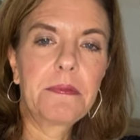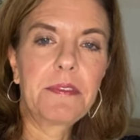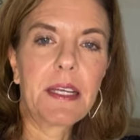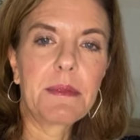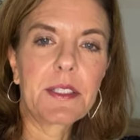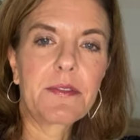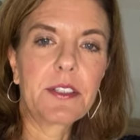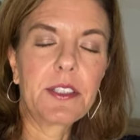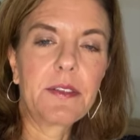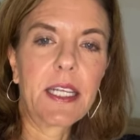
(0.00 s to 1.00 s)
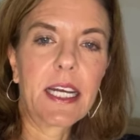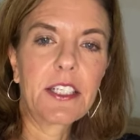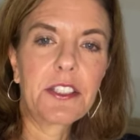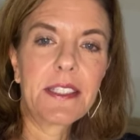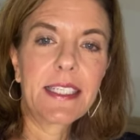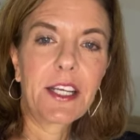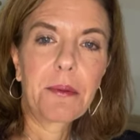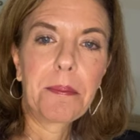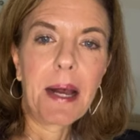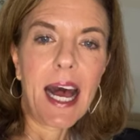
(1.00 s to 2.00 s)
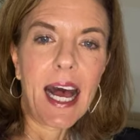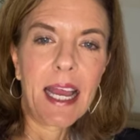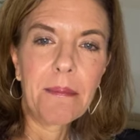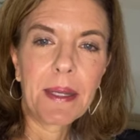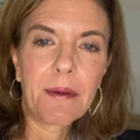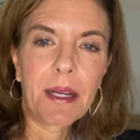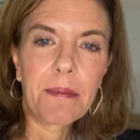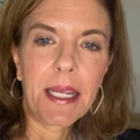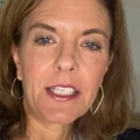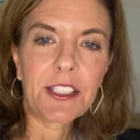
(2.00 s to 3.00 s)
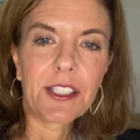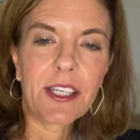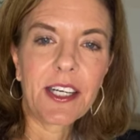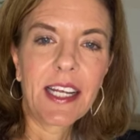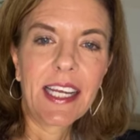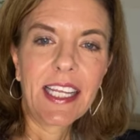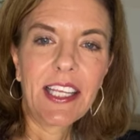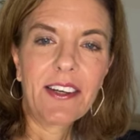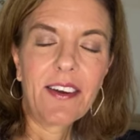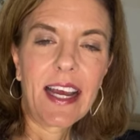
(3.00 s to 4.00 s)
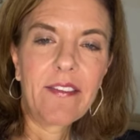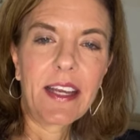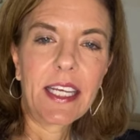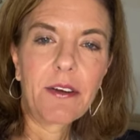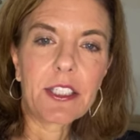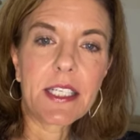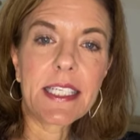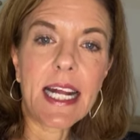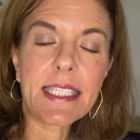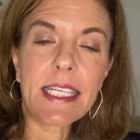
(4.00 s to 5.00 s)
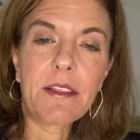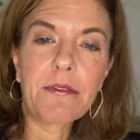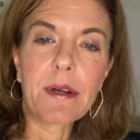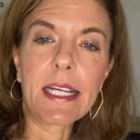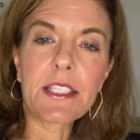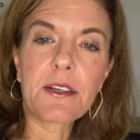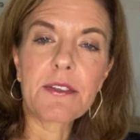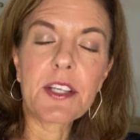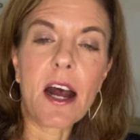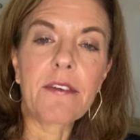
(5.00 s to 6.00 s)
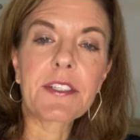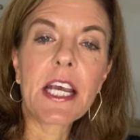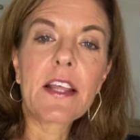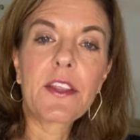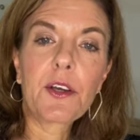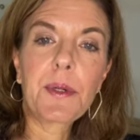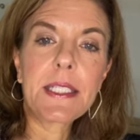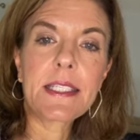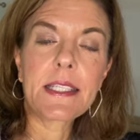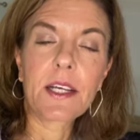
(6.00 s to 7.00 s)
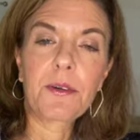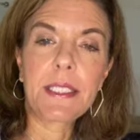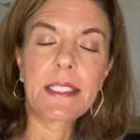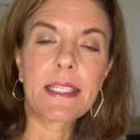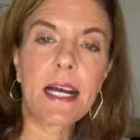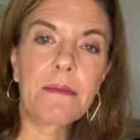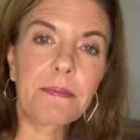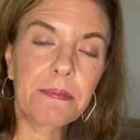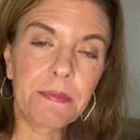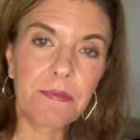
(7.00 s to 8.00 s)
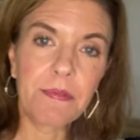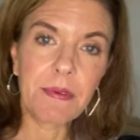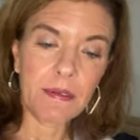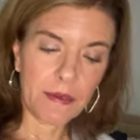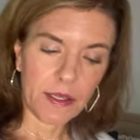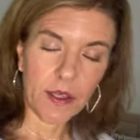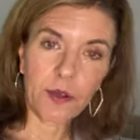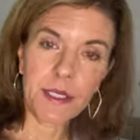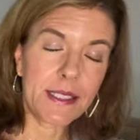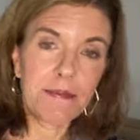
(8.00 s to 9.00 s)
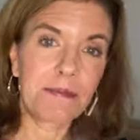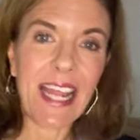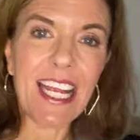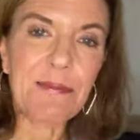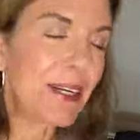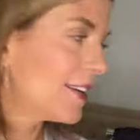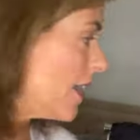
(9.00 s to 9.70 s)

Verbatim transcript: famous for doing, I should say goodbye, but I want to make sure you don't have any questions. It's not see-through and it's so soft. The quince, the quince, um, the quince cashmere.